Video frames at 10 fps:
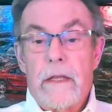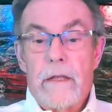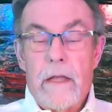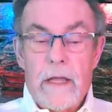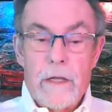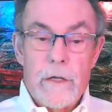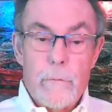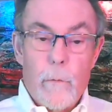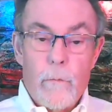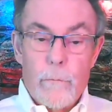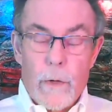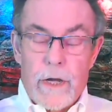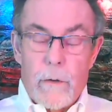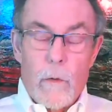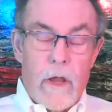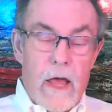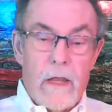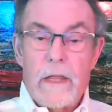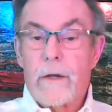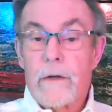you, you can brake a
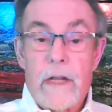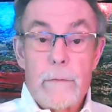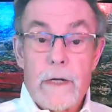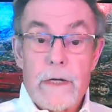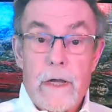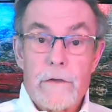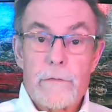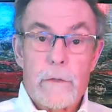lot later than anybody else,